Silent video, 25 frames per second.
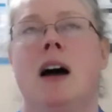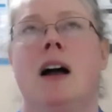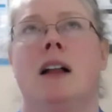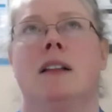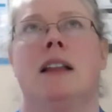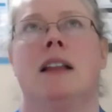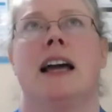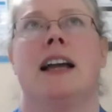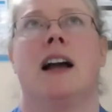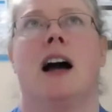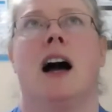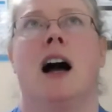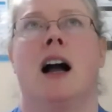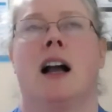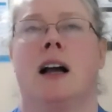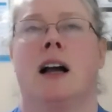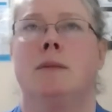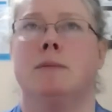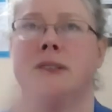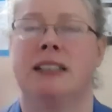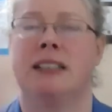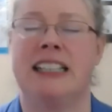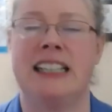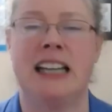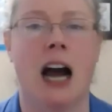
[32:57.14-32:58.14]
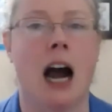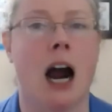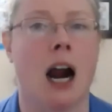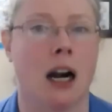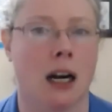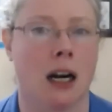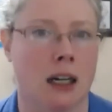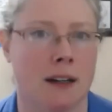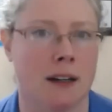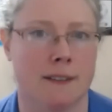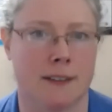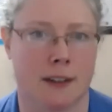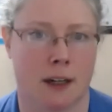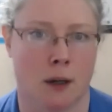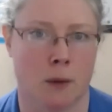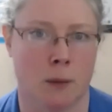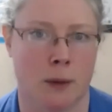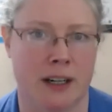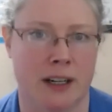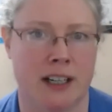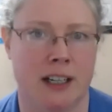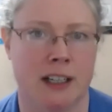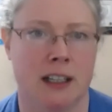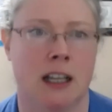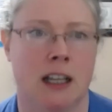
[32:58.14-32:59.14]
like a complete arc of
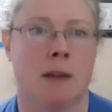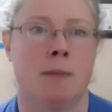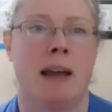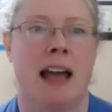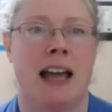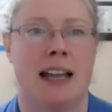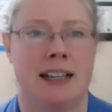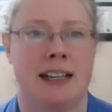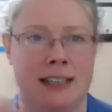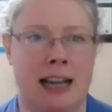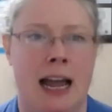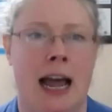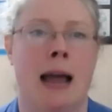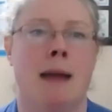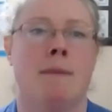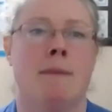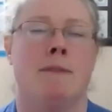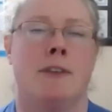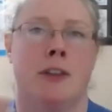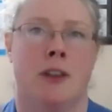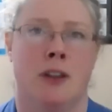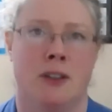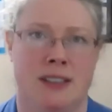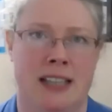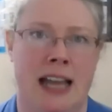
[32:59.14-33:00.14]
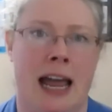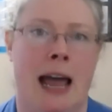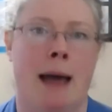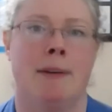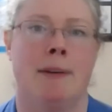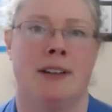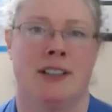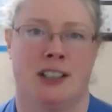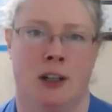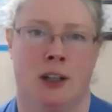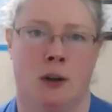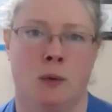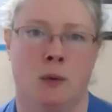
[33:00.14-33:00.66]
curriculum and time for those habits to